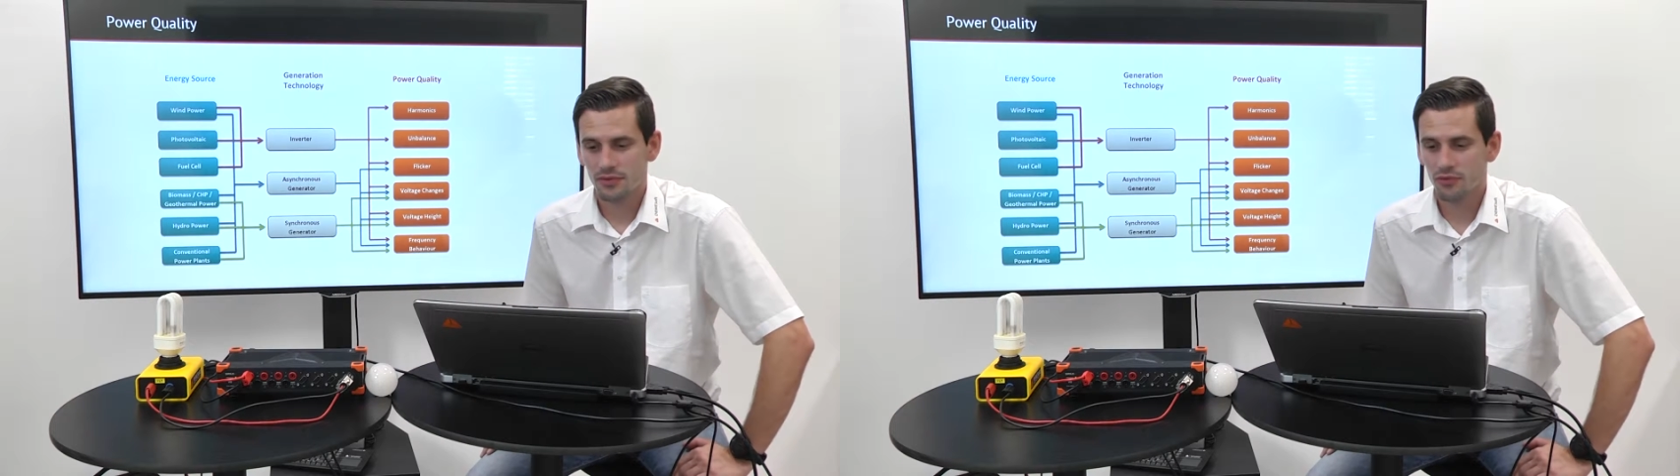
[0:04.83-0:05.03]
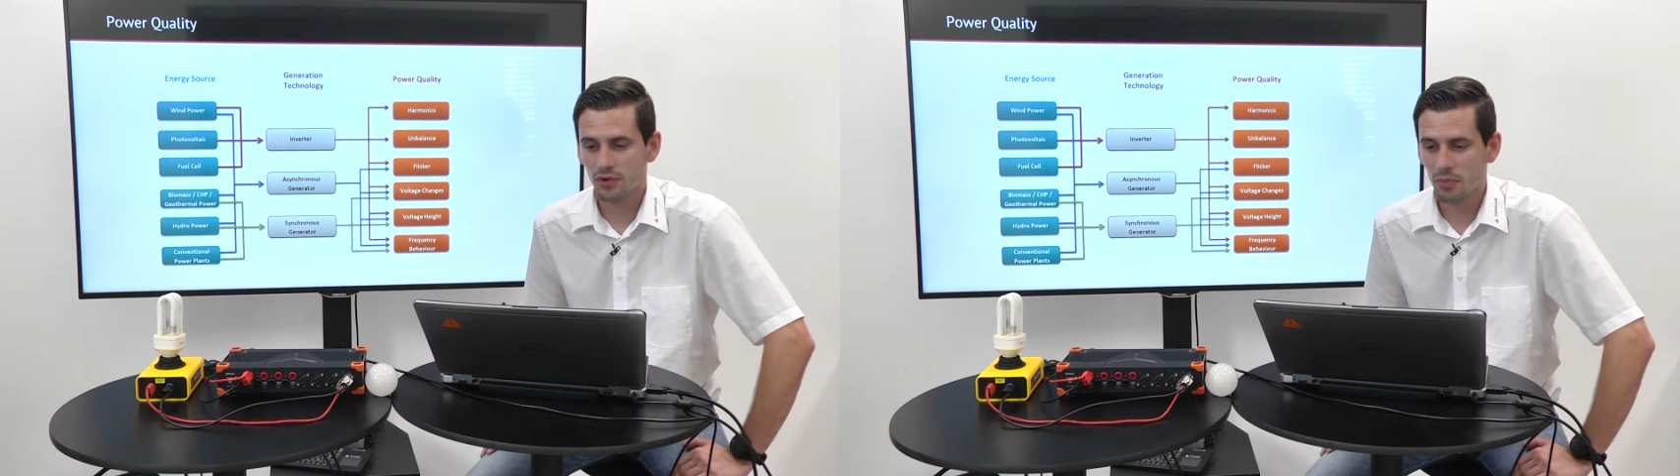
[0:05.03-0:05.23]

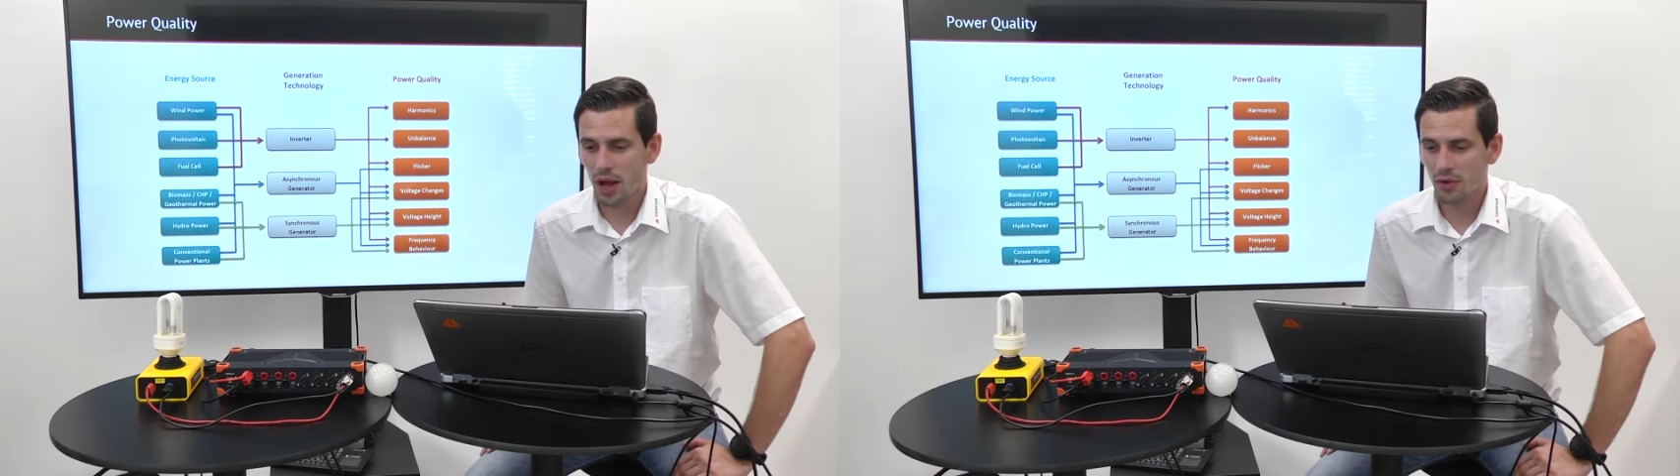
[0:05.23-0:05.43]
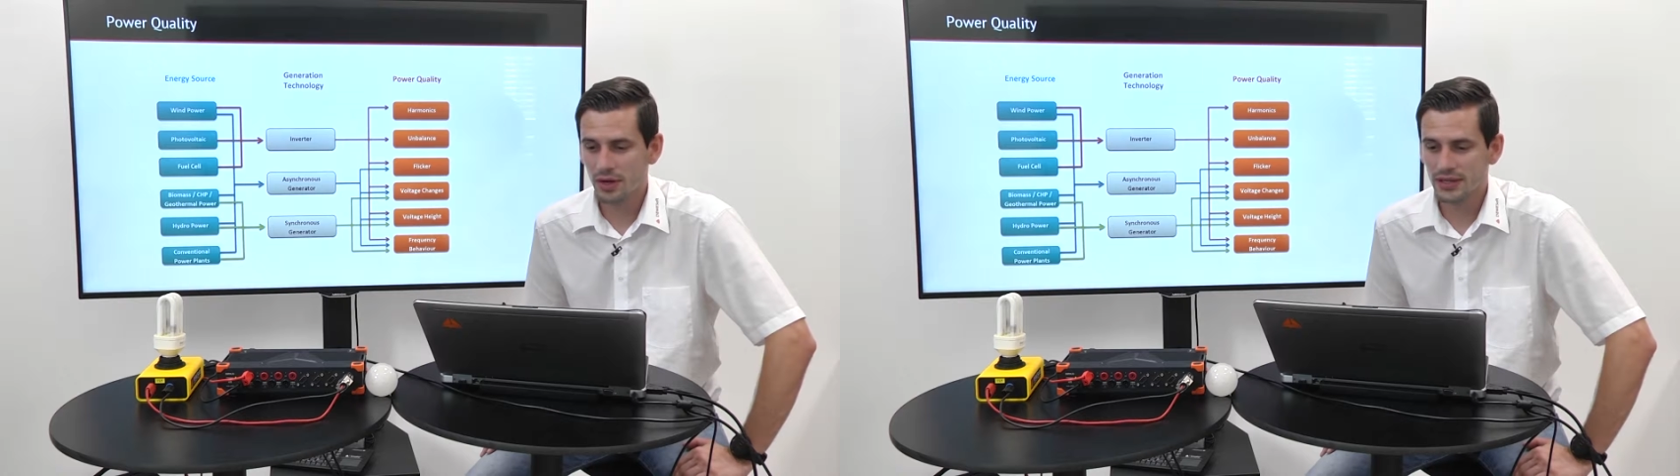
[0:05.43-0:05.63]
for
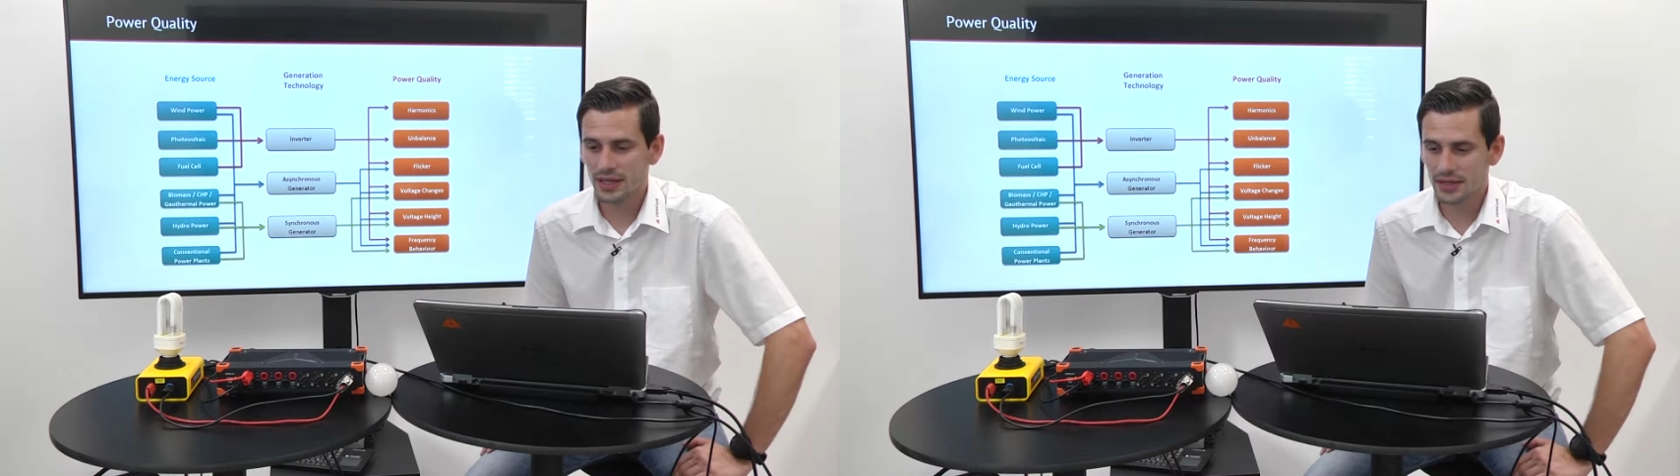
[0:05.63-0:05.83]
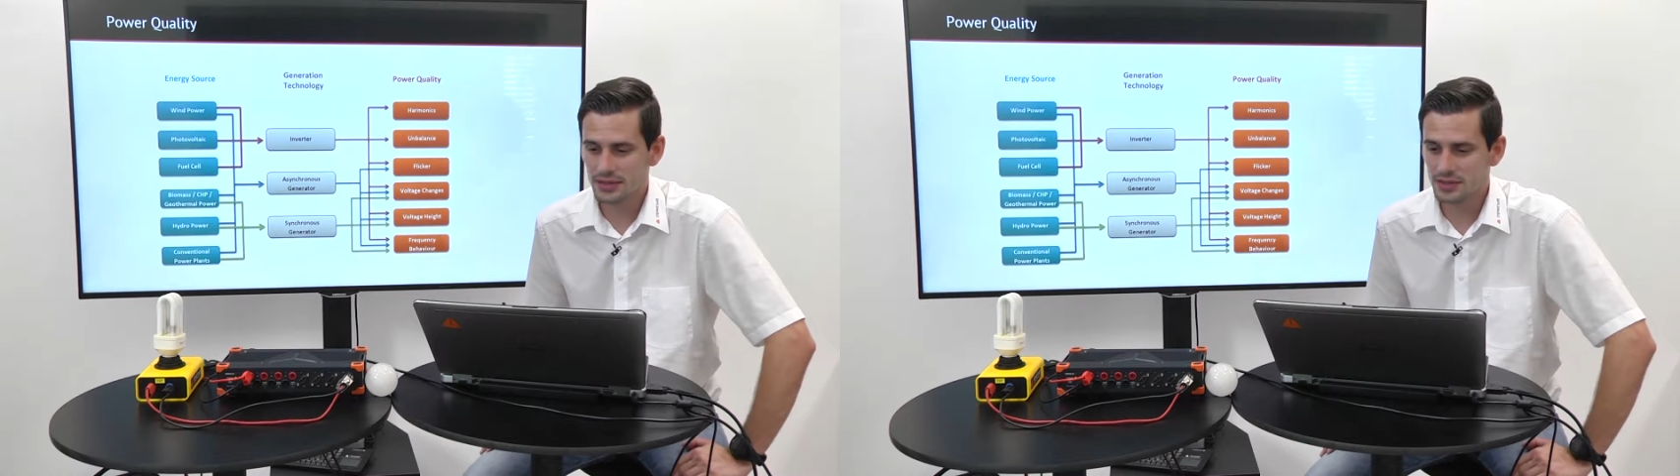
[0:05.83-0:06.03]
power
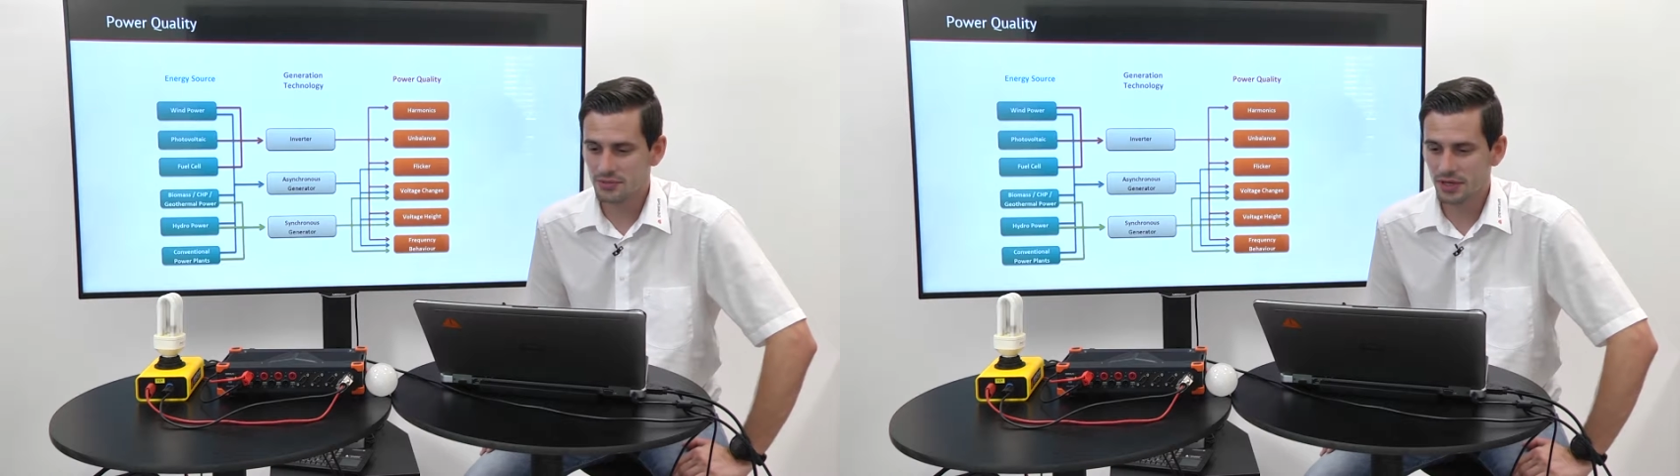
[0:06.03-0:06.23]
analysis,